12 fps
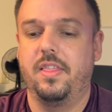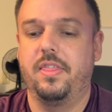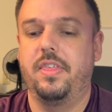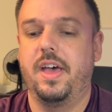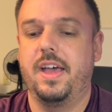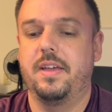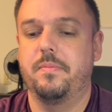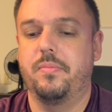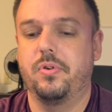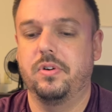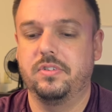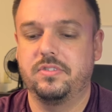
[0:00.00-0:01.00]
that
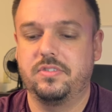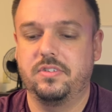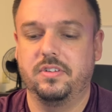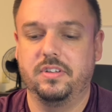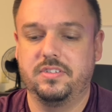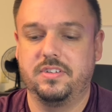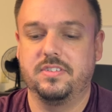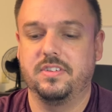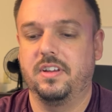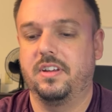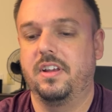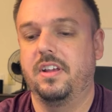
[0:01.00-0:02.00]
important unless it's
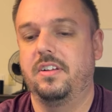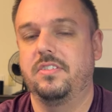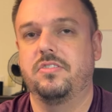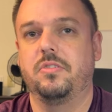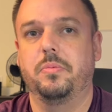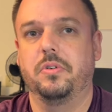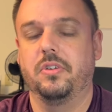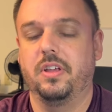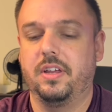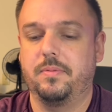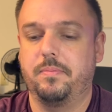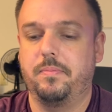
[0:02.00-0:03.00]
like a super like
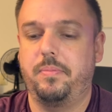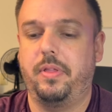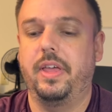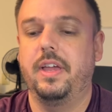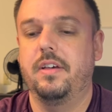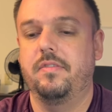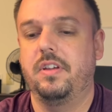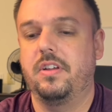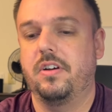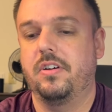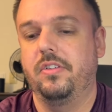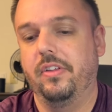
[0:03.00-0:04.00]
play heavy
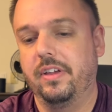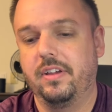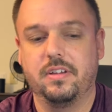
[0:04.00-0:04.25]
card like